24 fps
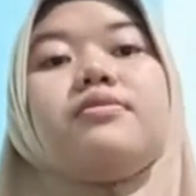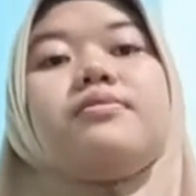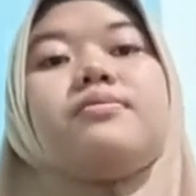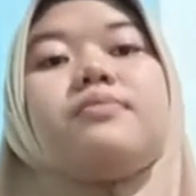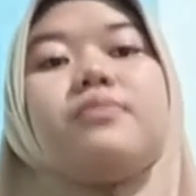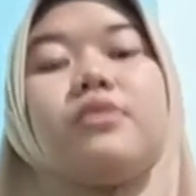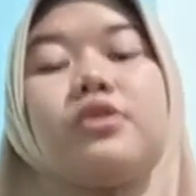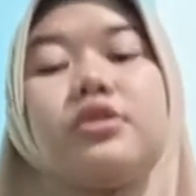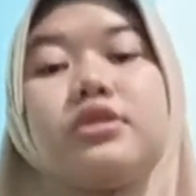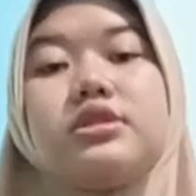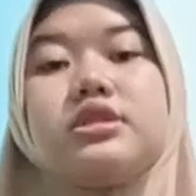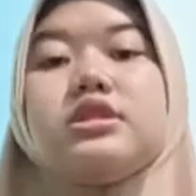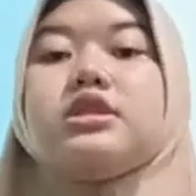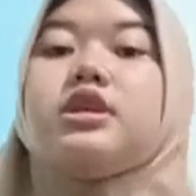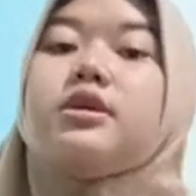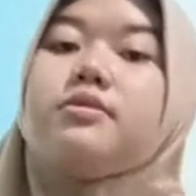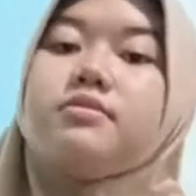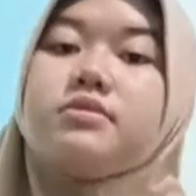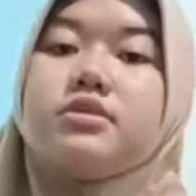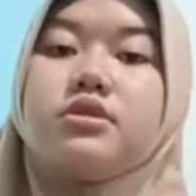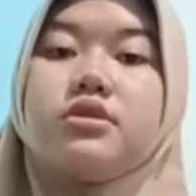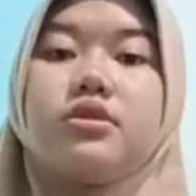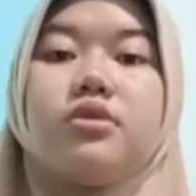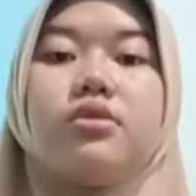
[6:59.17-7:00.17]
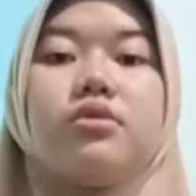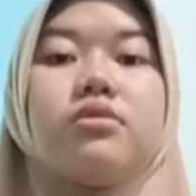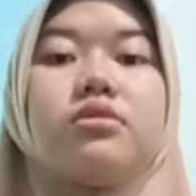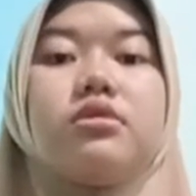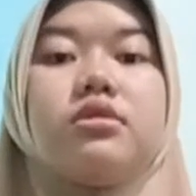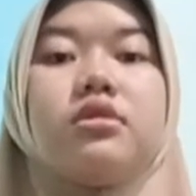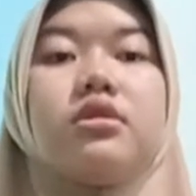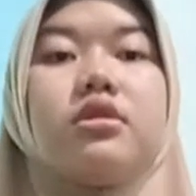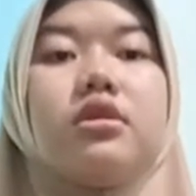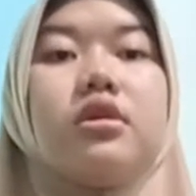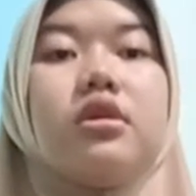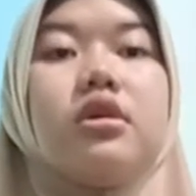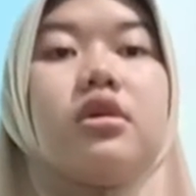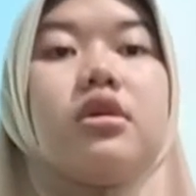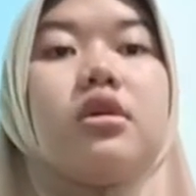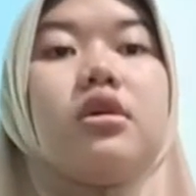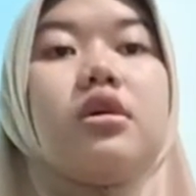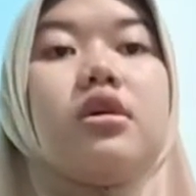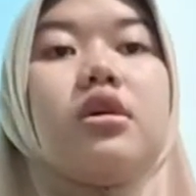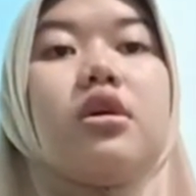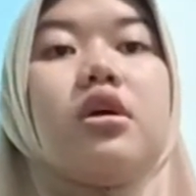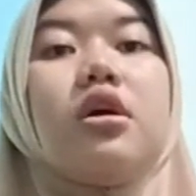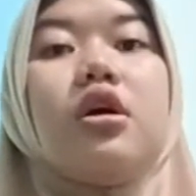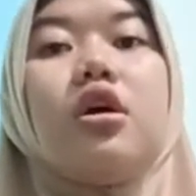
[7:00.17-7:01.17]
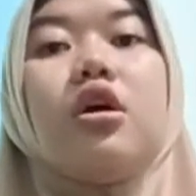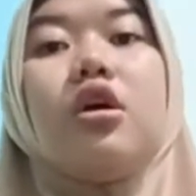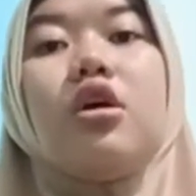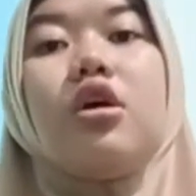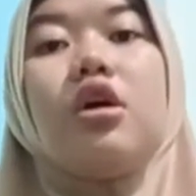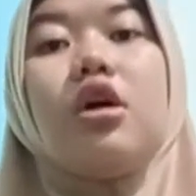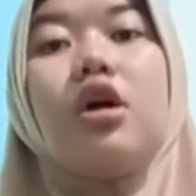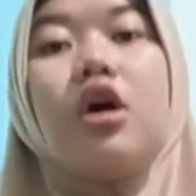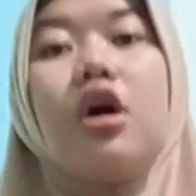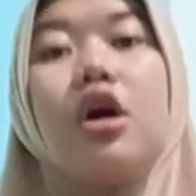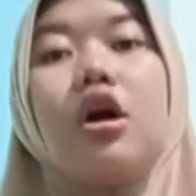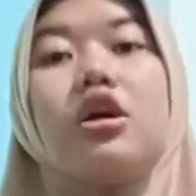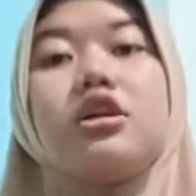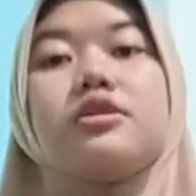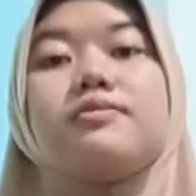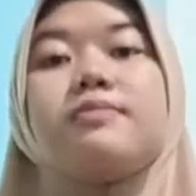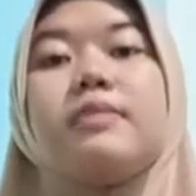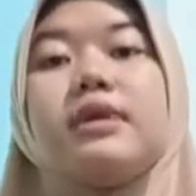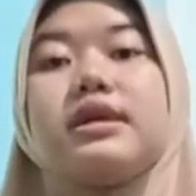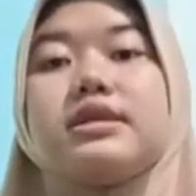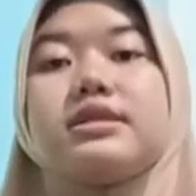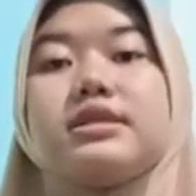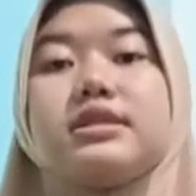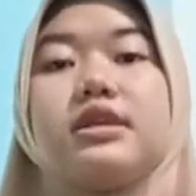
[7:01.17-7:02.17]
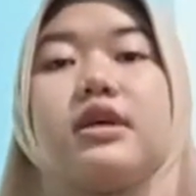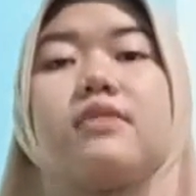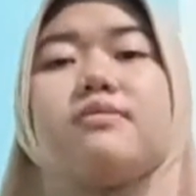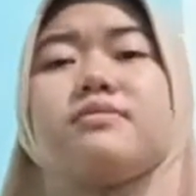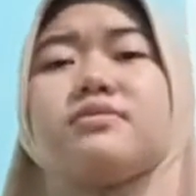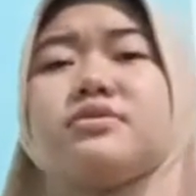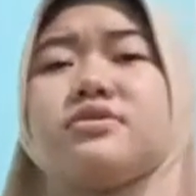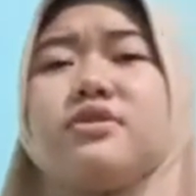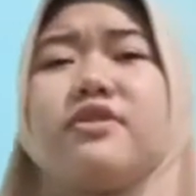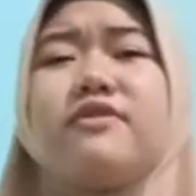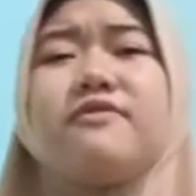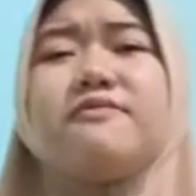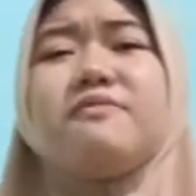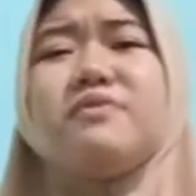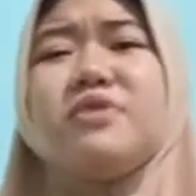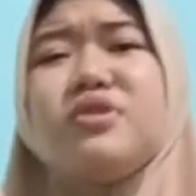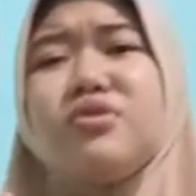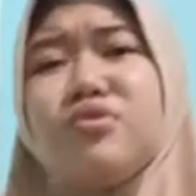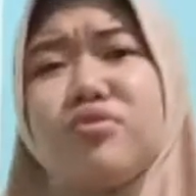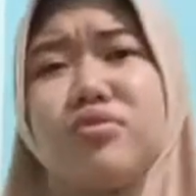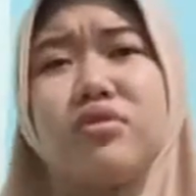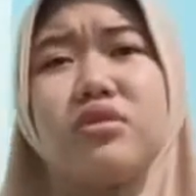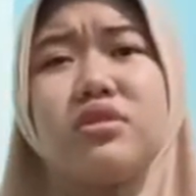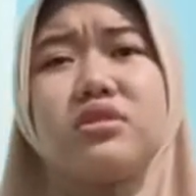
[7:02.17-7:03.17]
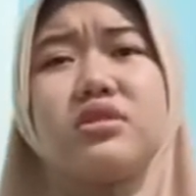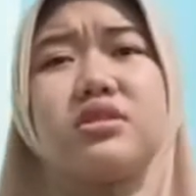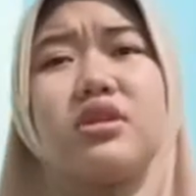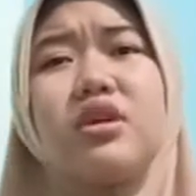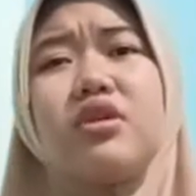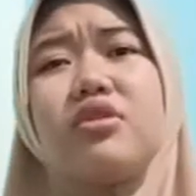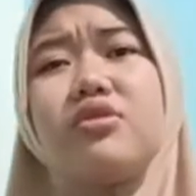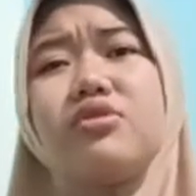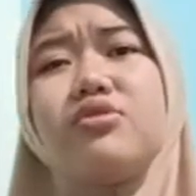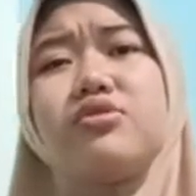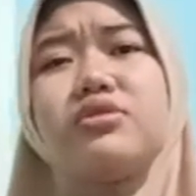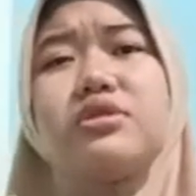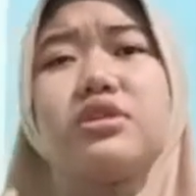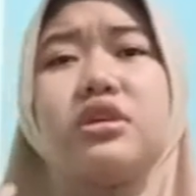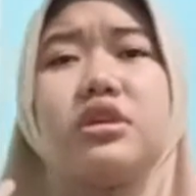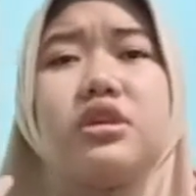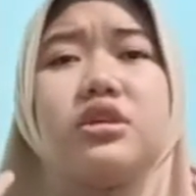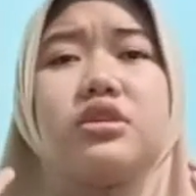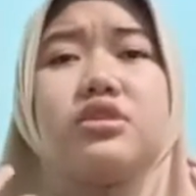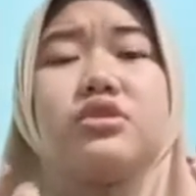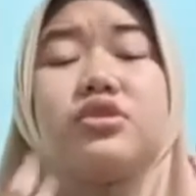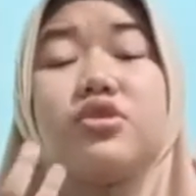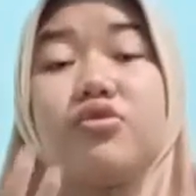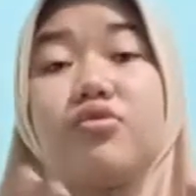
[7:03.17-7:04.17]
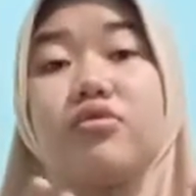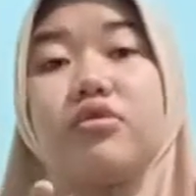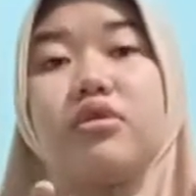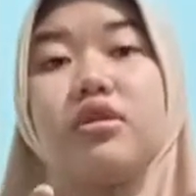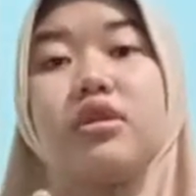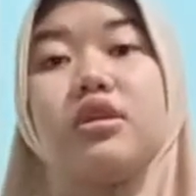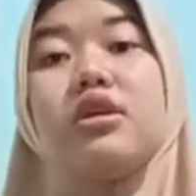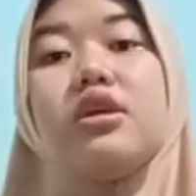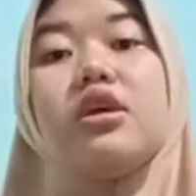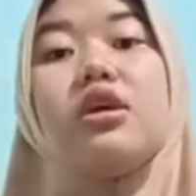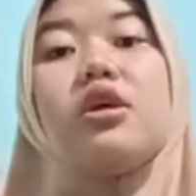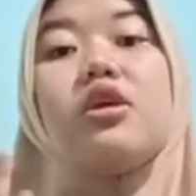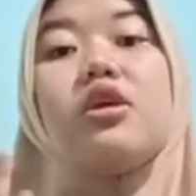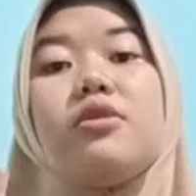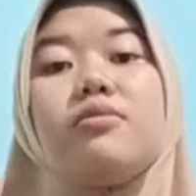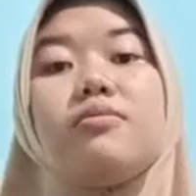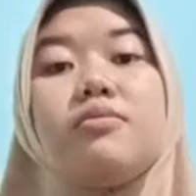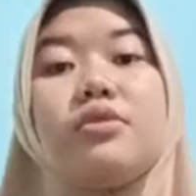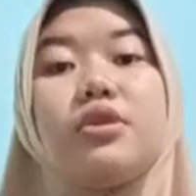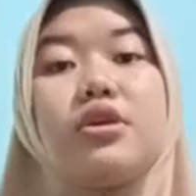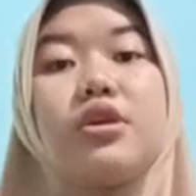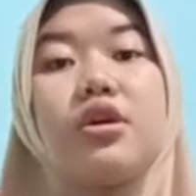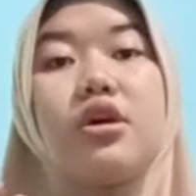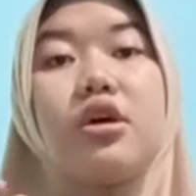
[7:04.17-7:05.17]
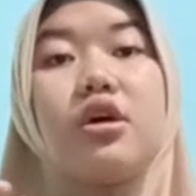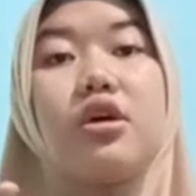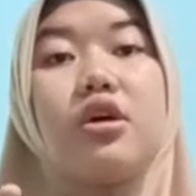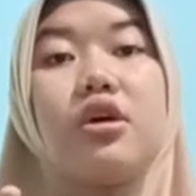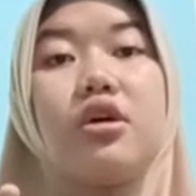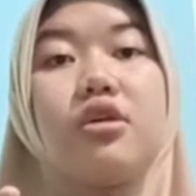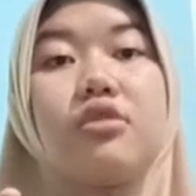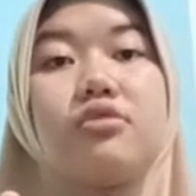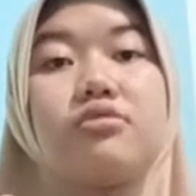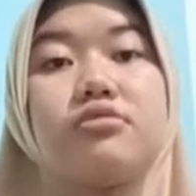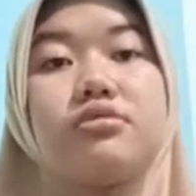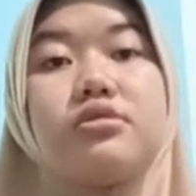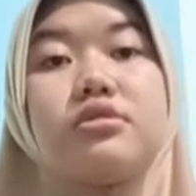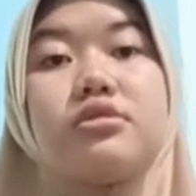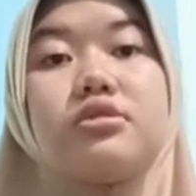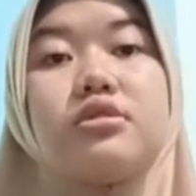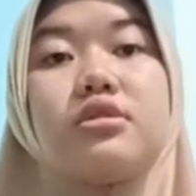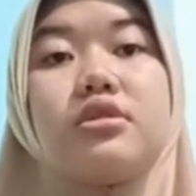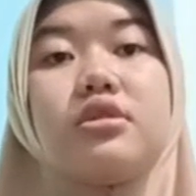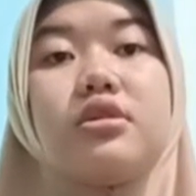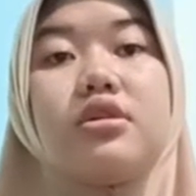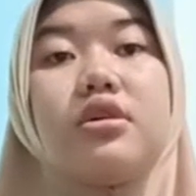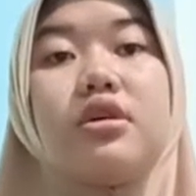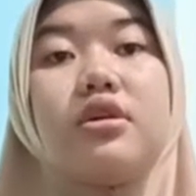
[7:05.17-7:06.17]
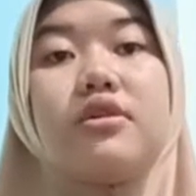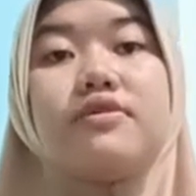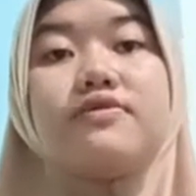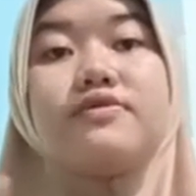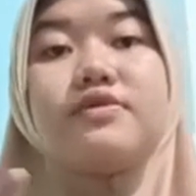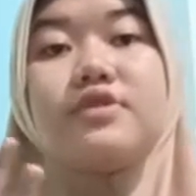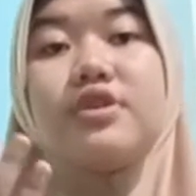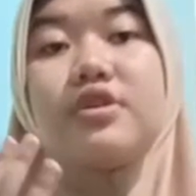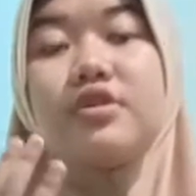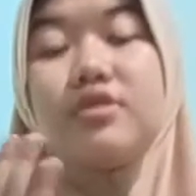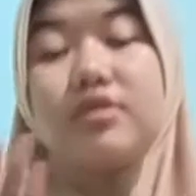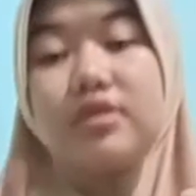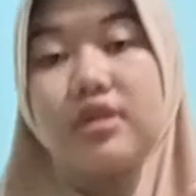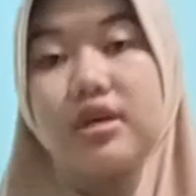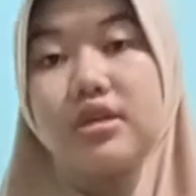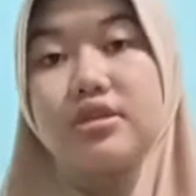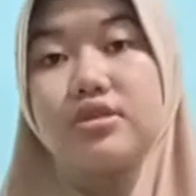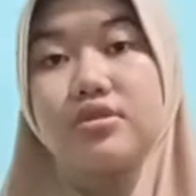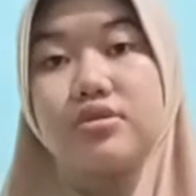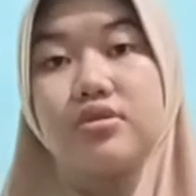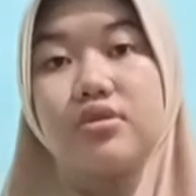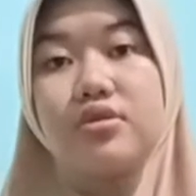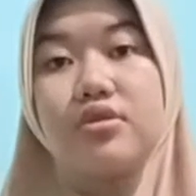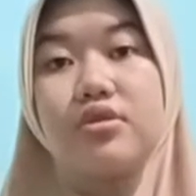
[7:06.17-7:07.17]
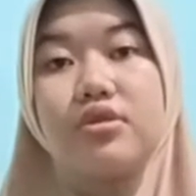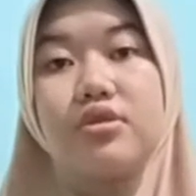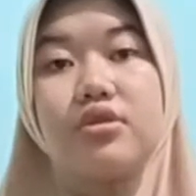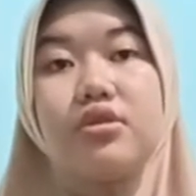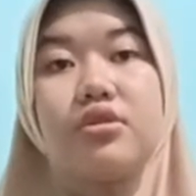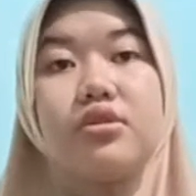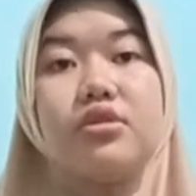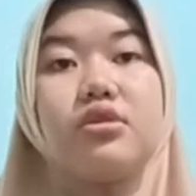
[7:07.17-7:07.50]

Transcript: Most gemstones are hard, but some soft minerals are used in jewelry because of their luster